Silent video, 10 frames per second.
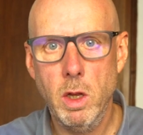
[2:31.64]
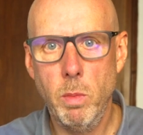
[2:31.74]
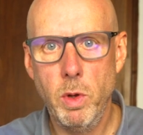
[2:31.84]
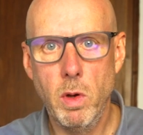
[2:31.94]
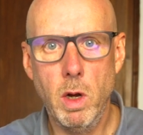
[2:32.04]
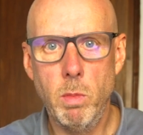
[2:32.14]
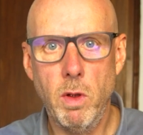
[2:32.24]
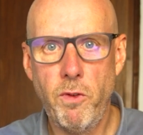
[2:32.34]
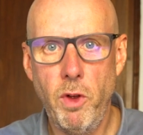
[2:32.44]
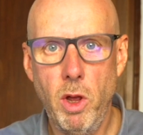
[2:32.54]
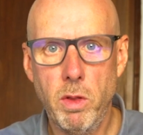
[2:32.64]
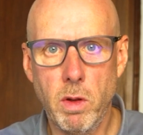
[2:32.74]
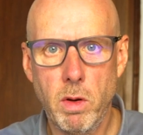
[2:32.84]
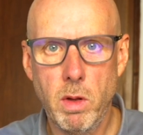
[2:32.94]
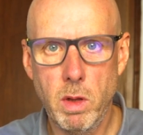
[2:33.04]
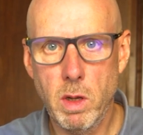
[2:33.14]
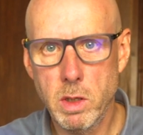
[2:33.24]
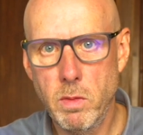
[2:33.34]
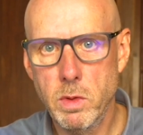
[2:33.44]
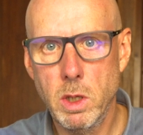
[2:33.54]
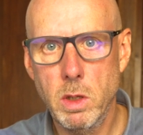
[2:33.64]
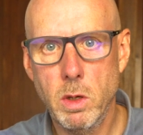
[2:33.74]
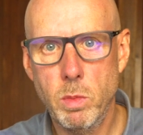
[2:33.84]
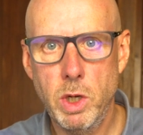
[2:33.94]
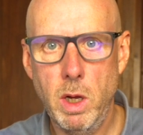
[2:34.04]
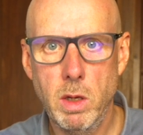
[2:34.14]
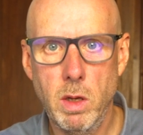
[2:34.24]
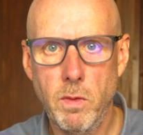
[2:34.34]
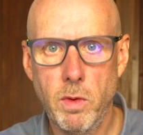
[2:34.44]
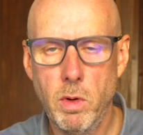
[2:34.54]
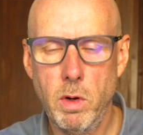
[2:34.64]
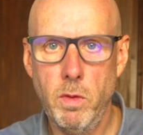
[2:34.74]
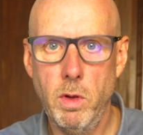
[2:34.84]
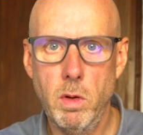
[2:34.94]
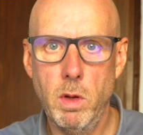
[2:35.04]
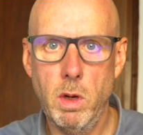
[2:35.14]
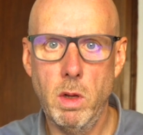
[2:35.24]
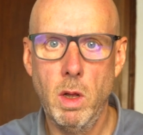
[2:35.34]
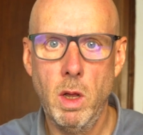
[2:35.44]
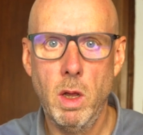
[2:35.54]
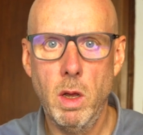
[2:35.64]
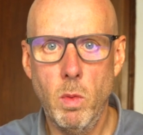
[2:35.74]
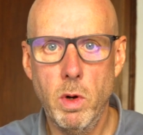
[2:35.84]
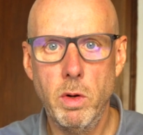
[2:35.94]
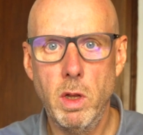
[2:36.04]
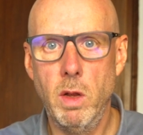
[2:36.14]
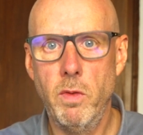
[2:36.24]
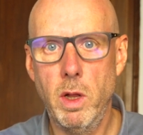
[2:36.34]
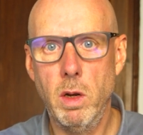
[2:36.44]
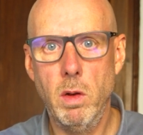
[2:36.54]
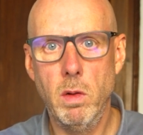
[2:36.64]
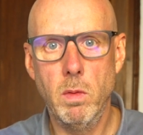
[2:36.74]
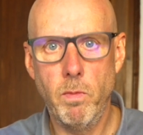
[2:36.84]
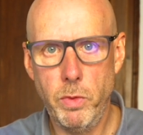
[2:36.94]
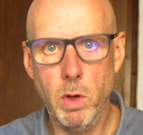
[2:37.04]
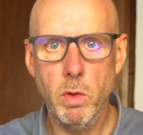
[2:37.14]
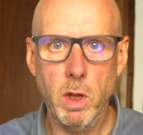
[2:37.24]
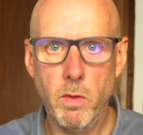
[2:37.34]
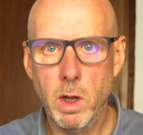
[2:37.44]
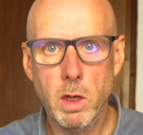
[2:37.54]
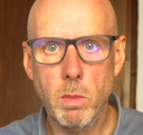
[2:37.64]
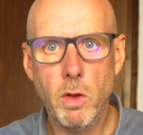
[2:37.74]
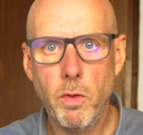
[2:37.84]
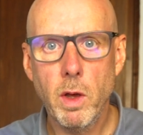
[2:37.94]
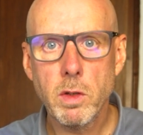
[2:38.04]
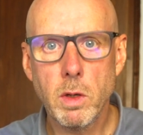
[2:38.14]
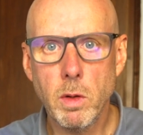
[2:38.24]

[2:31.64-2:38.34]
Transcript: you'll be going a bit further, and that's obviously the objective. Or if you're doing a one-day event, you'll do the event a bit faster.